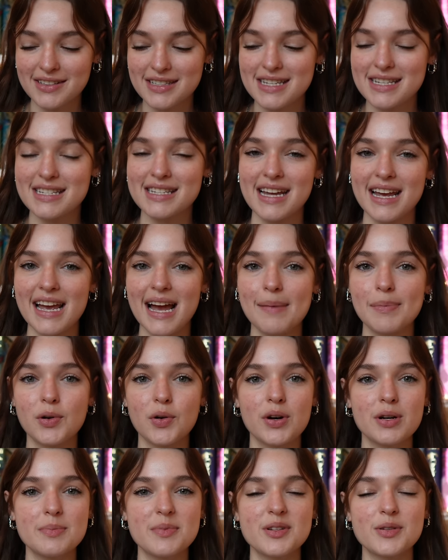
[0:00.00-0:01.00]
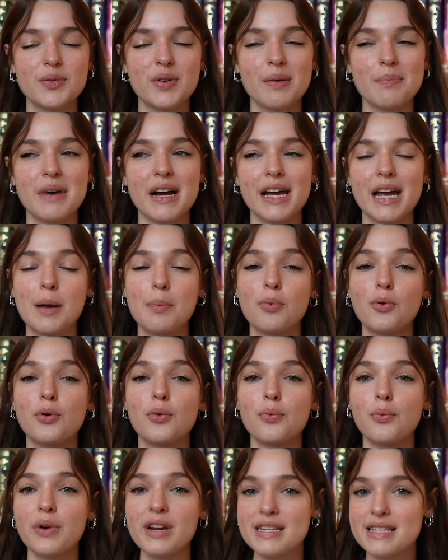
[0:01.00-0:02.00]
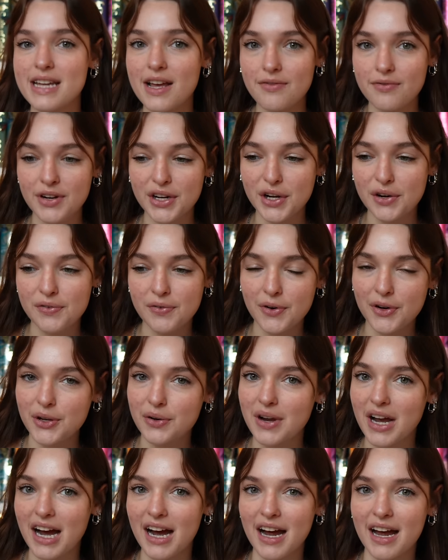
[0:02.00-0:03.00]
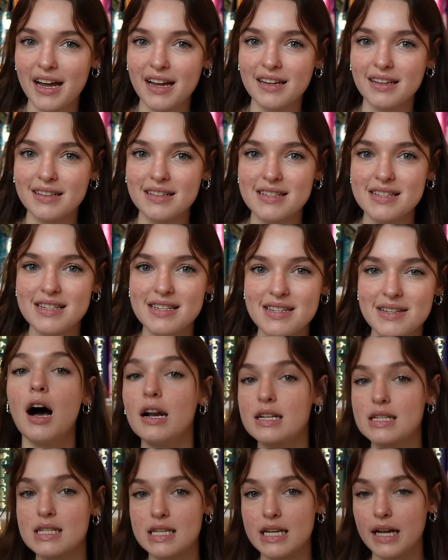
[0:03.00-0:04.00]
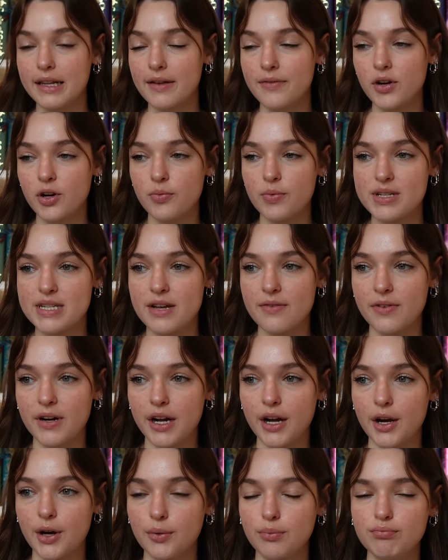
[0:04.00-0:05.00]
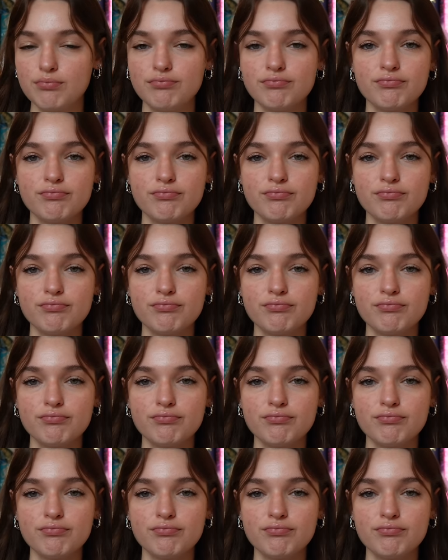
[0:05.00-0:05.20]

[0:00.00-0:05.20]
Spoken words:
Today I'm going to be doing my April reset video for you guys. Honestly, I love a good reset video.